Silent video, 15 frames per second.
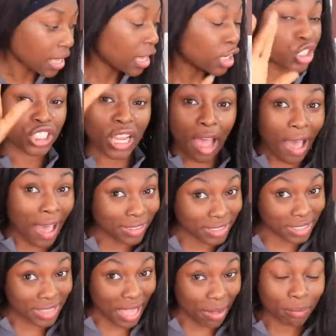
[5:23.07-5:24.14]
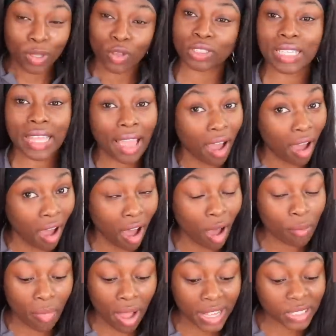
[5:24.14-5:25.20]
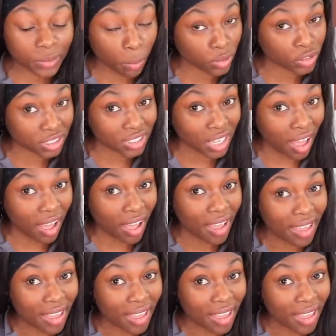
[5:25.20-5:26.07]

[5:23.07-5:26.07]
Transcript: Shout out to them because they are my sponsor.